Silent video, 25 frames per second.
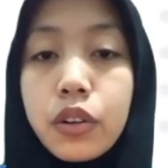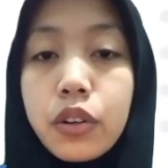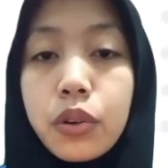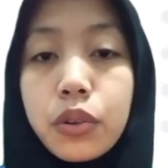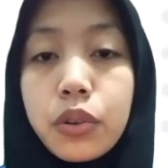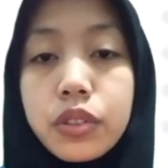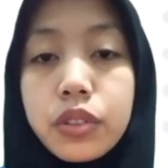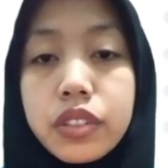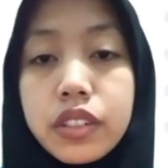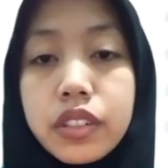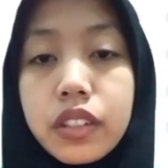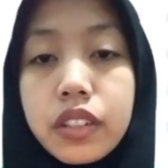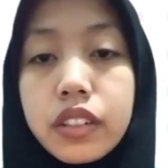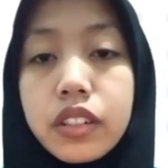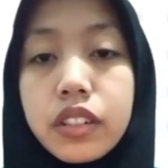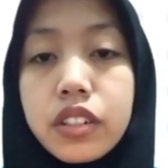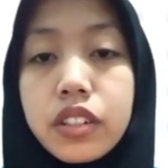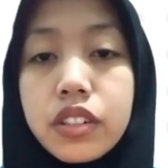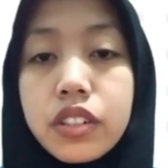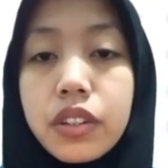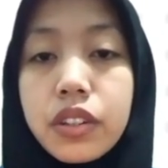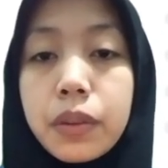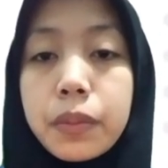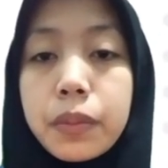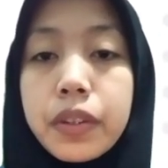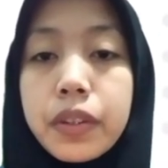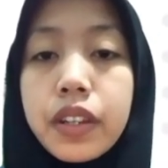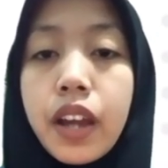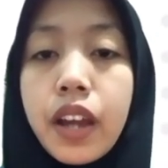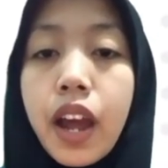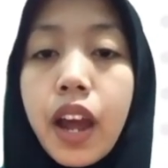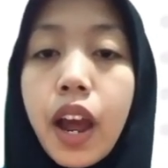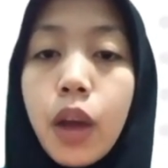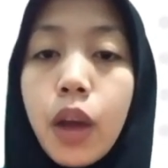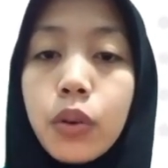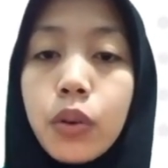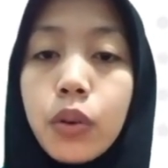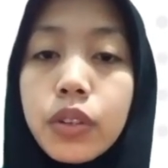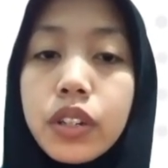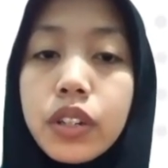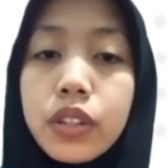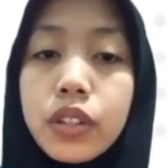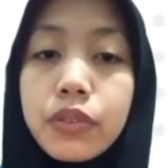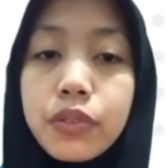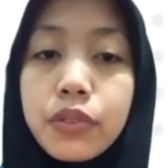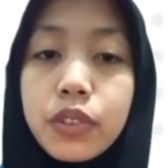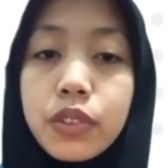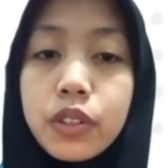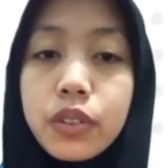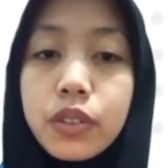crucial in shaping how
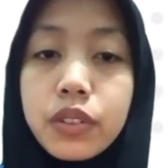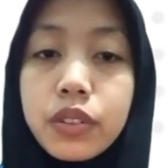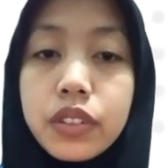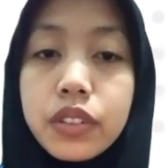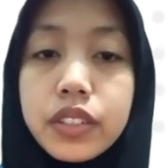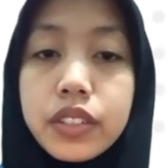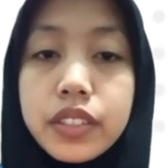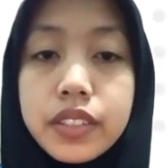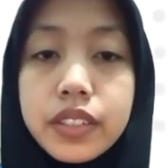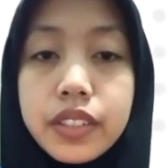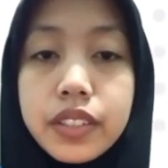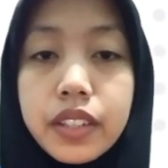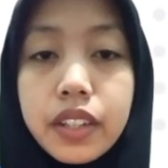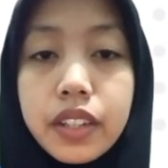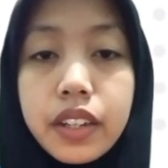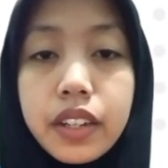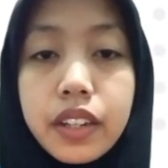individuals